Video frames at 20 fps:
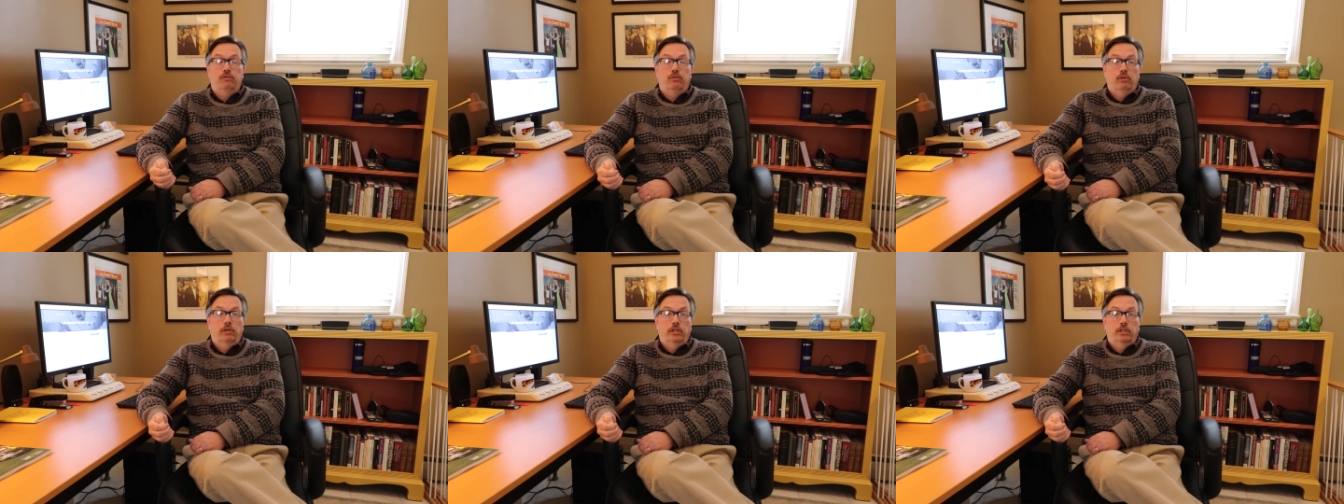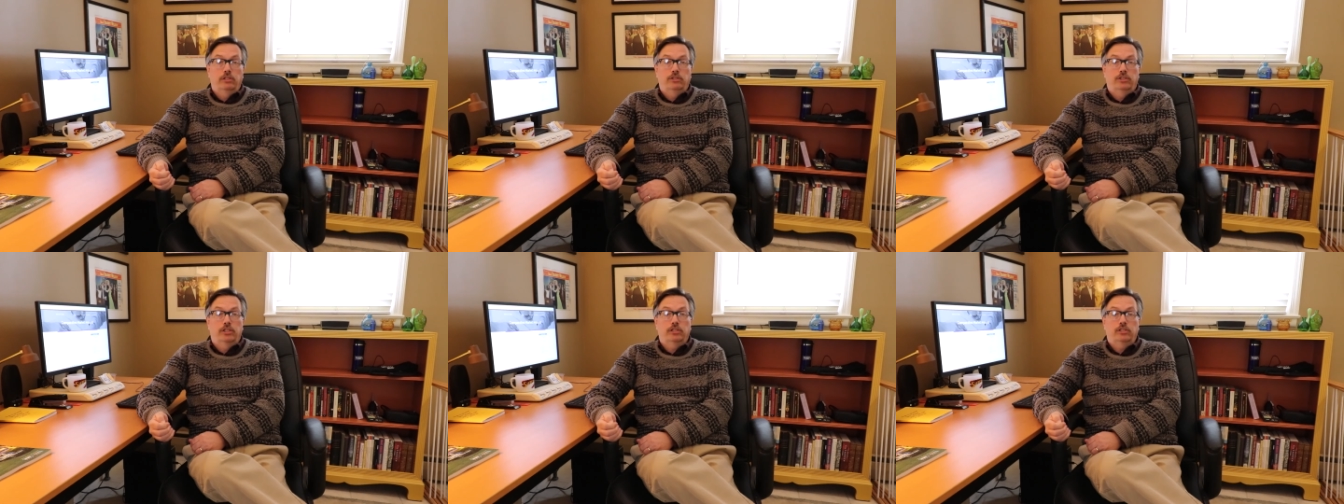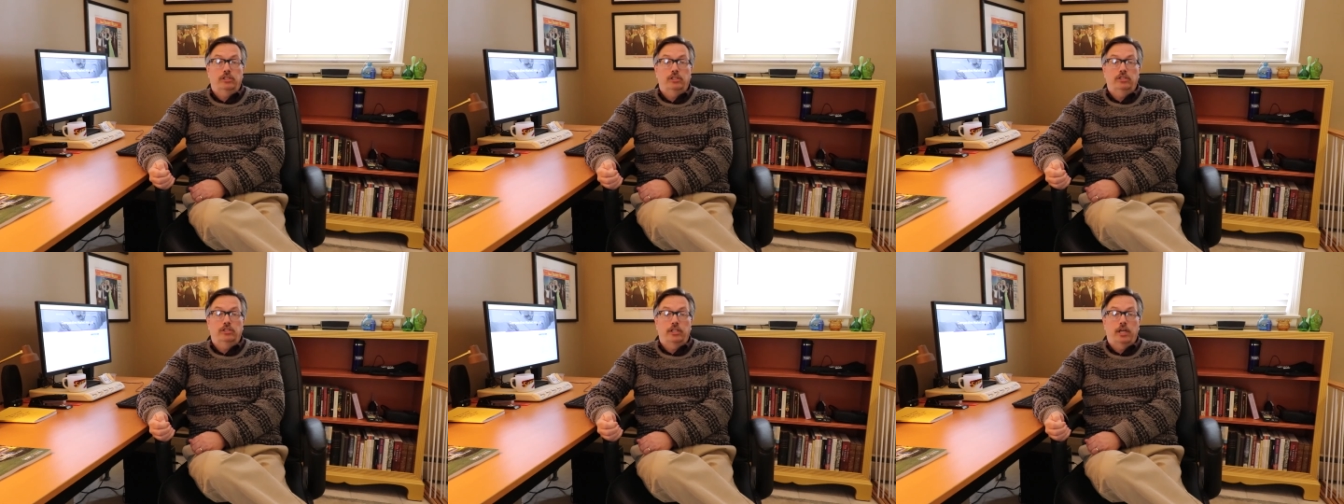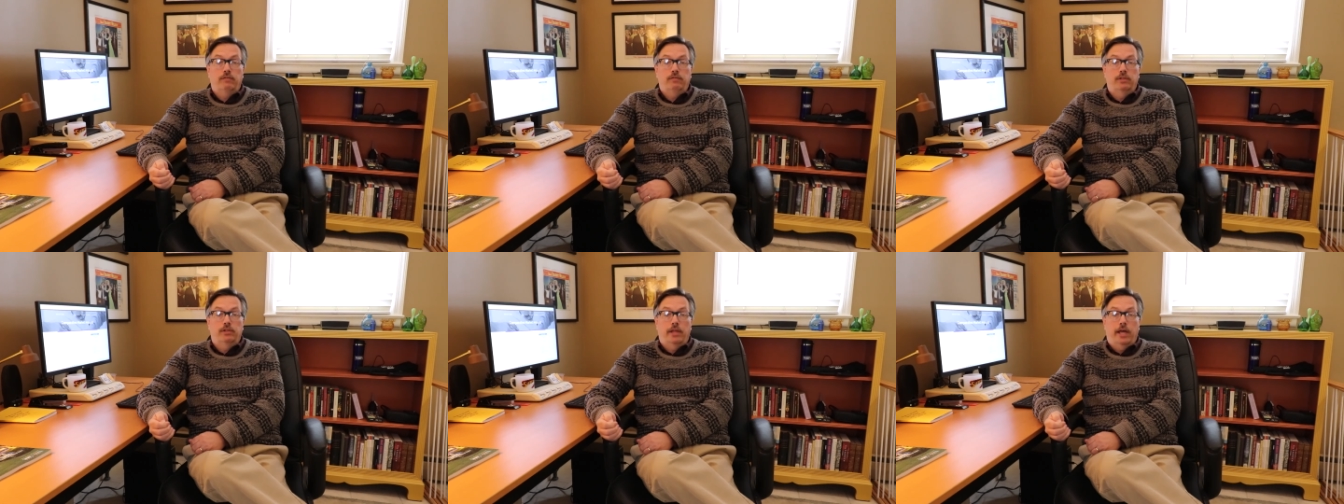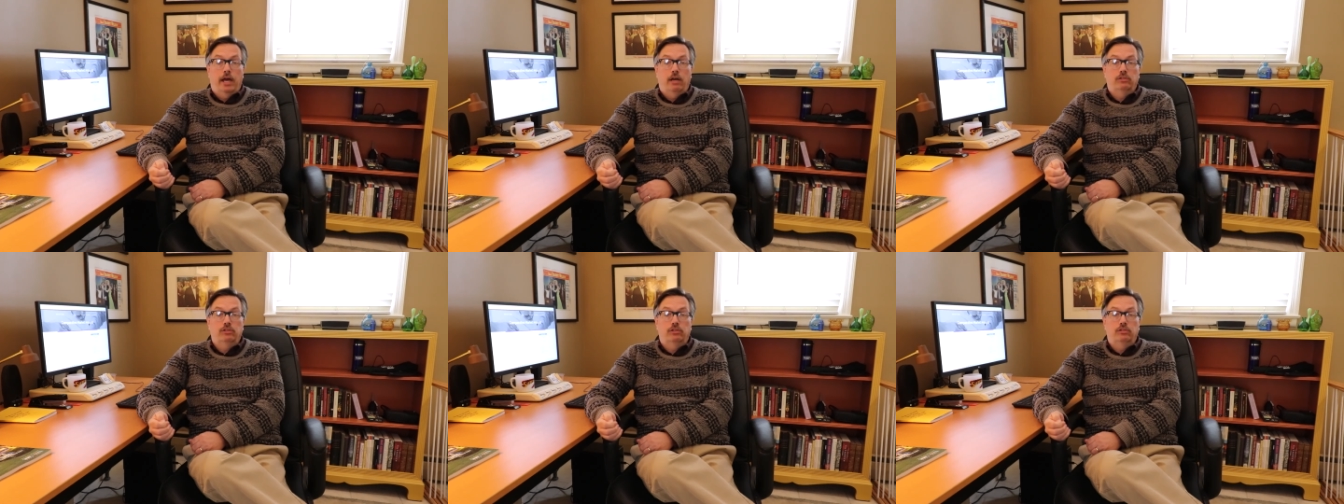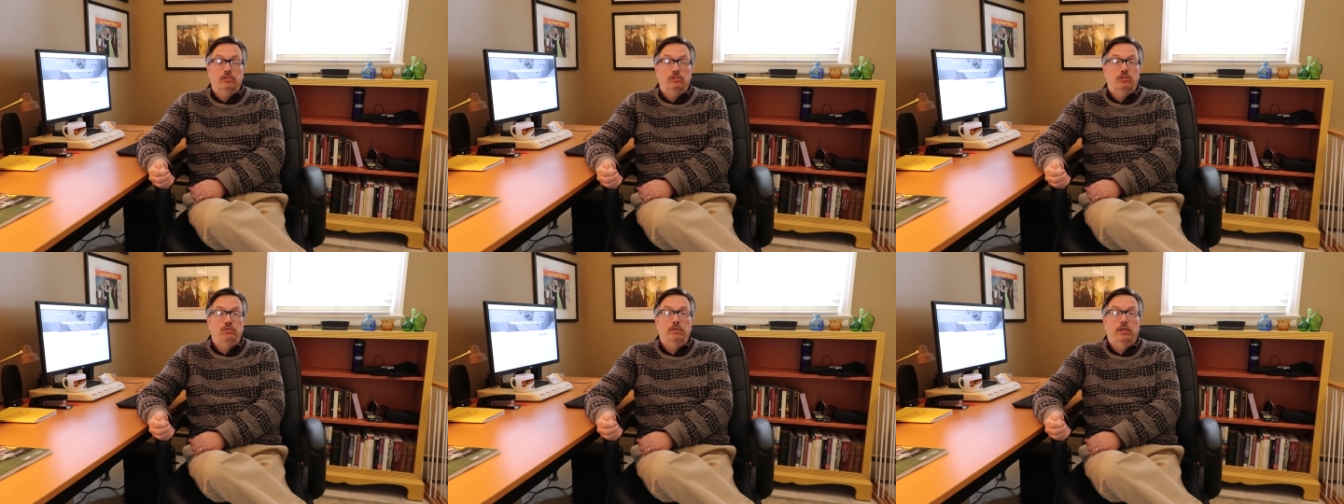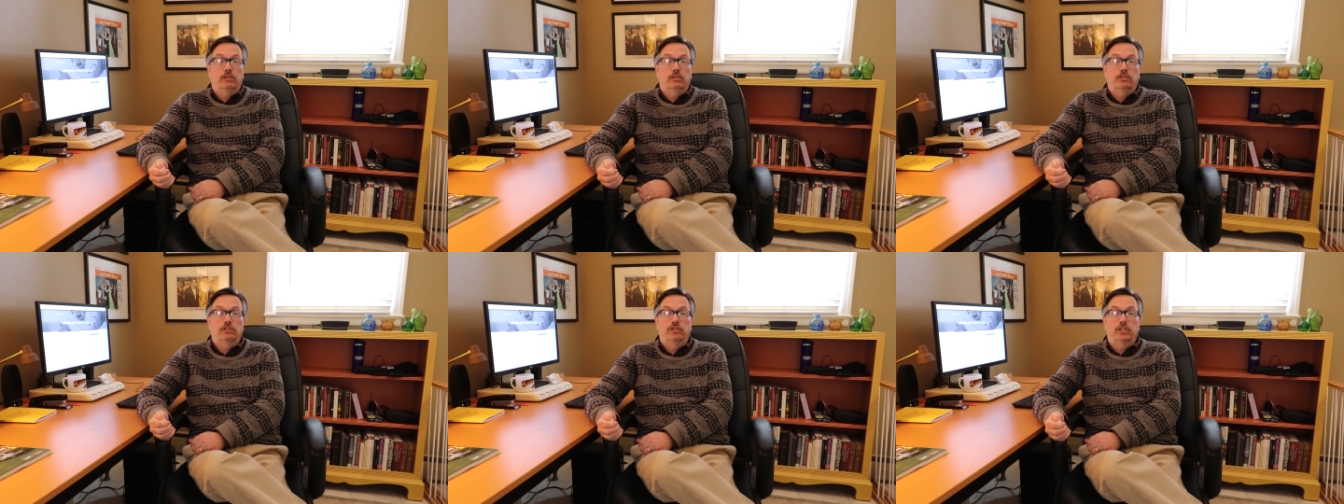
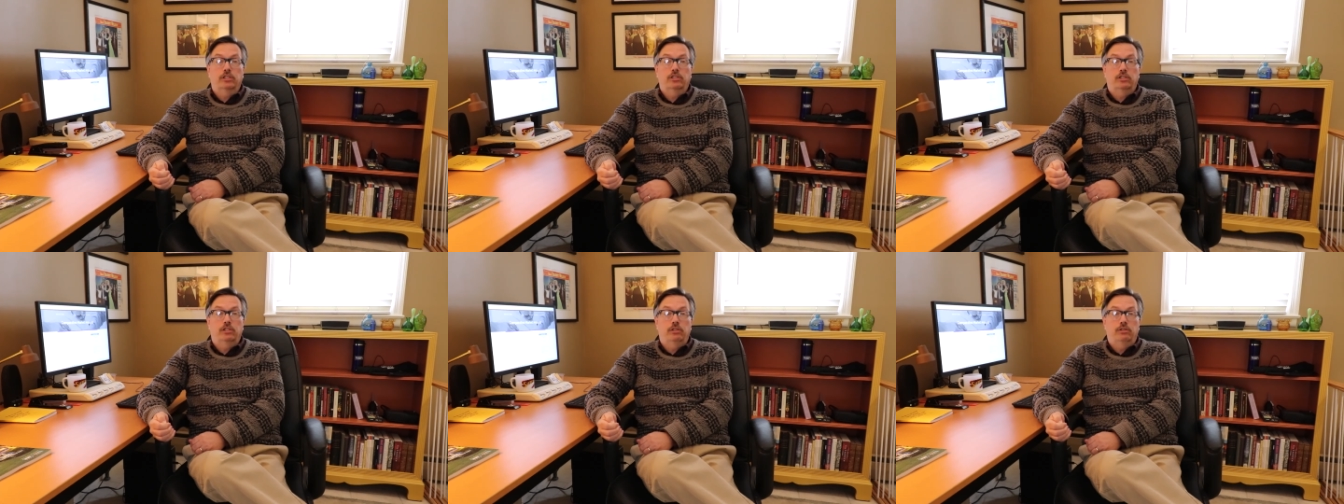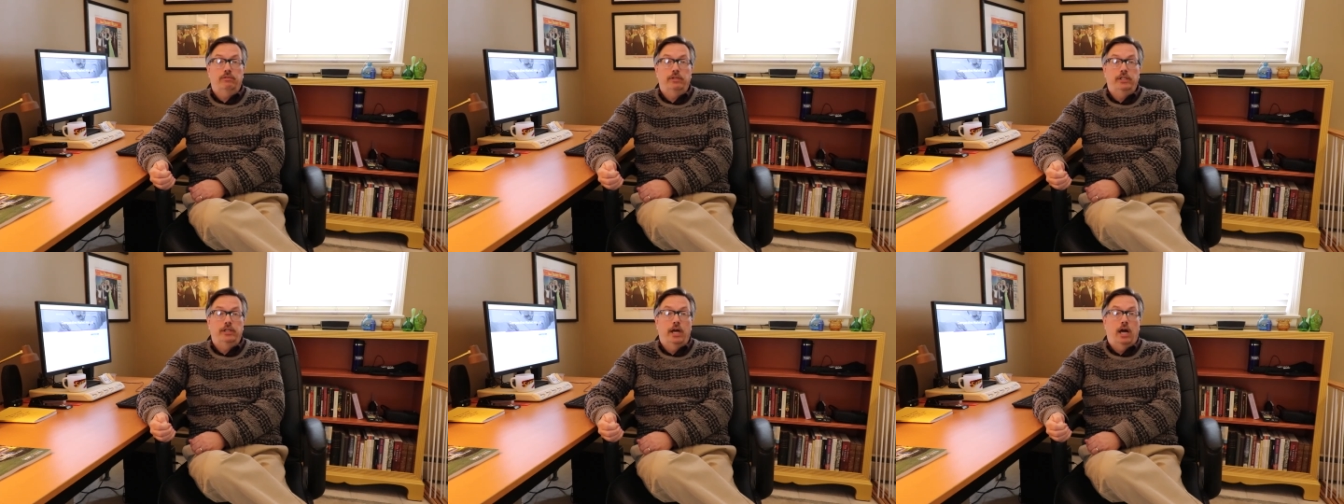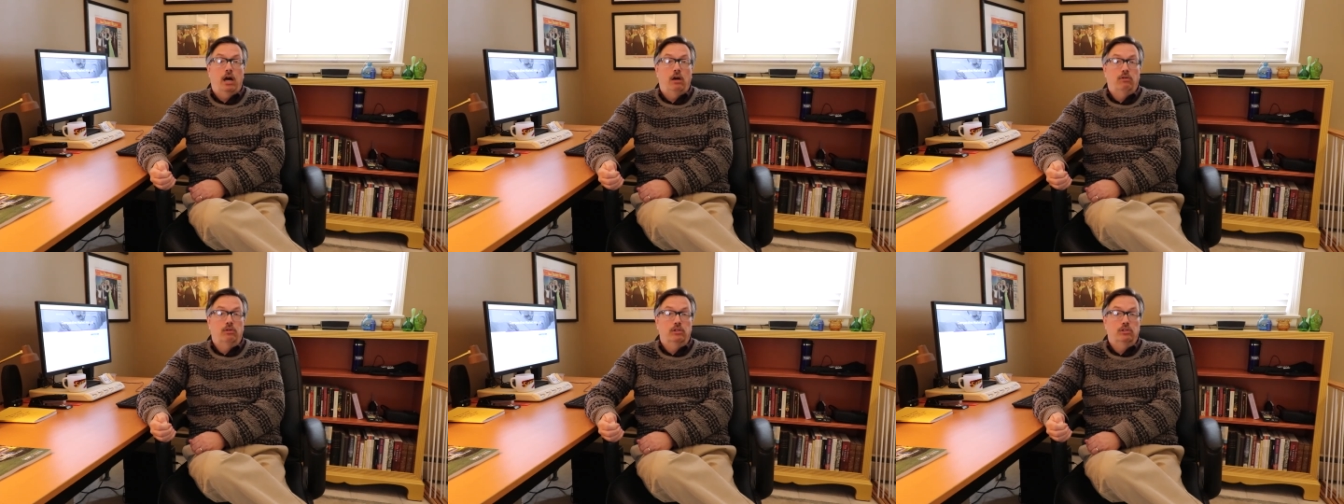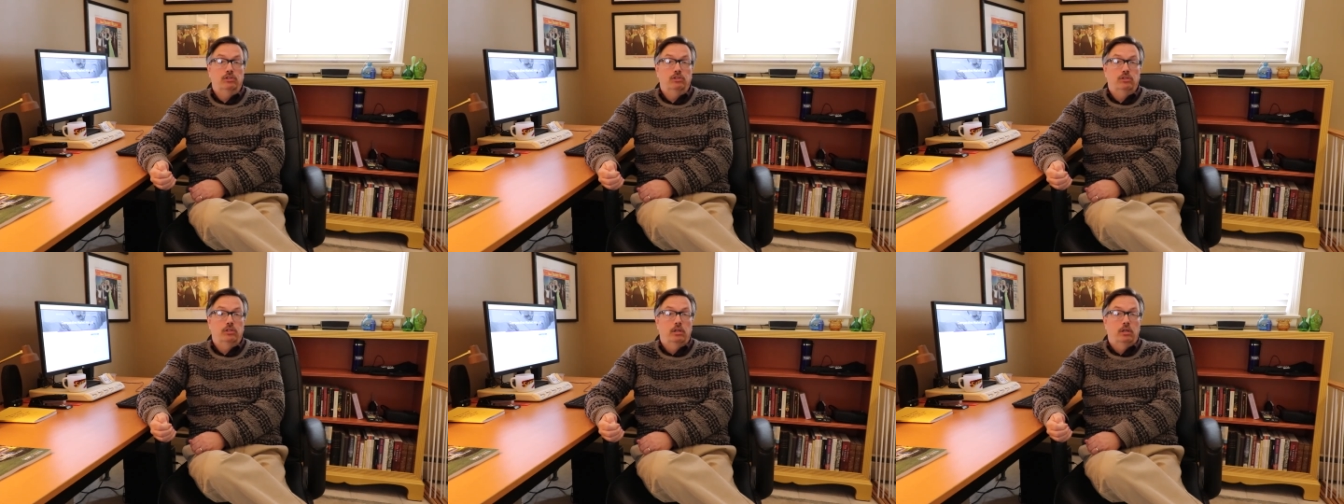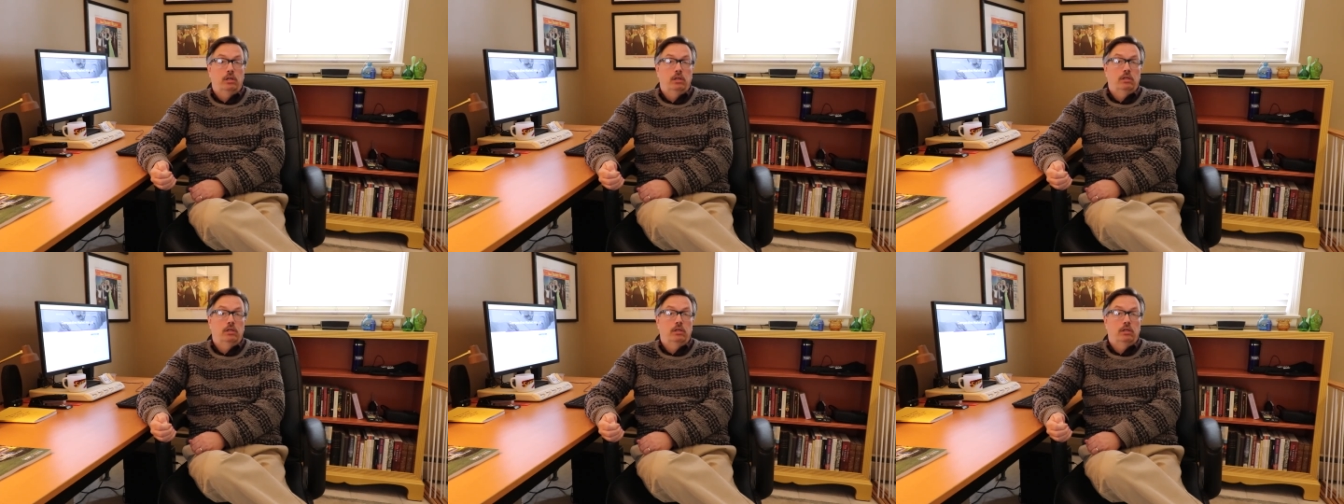$467,263,